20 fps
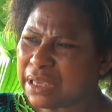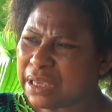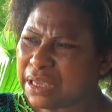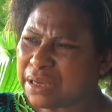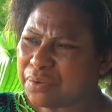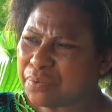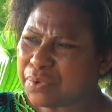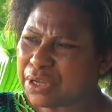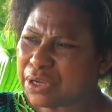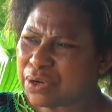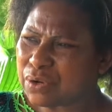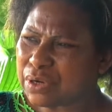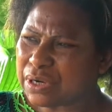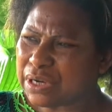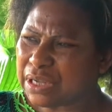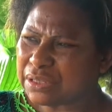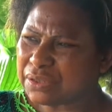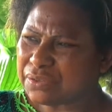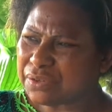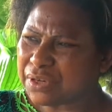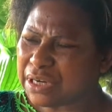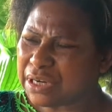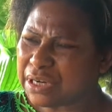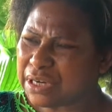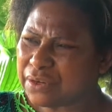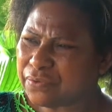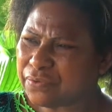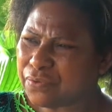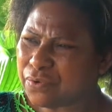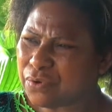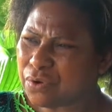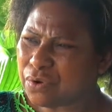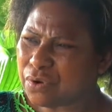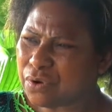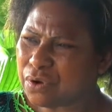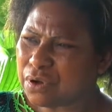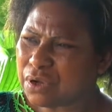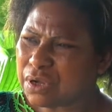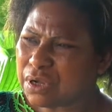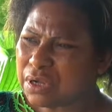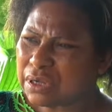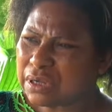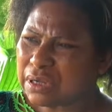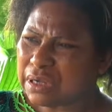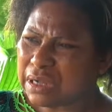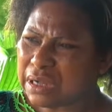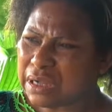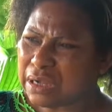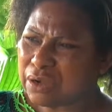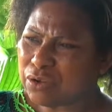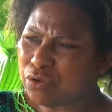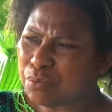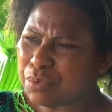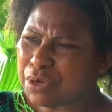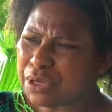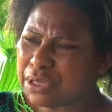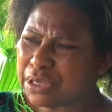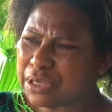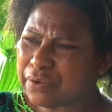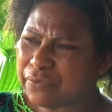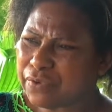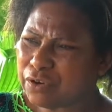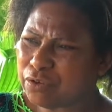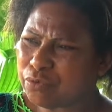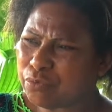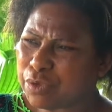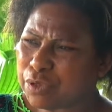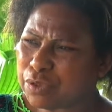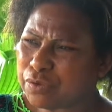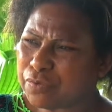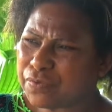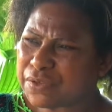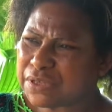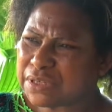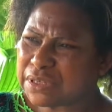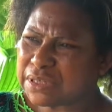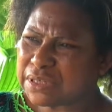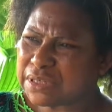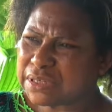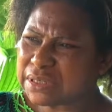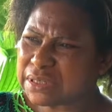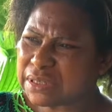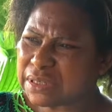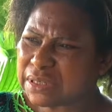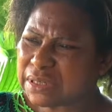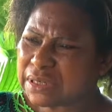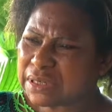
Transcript: and we conduct training for community development officers.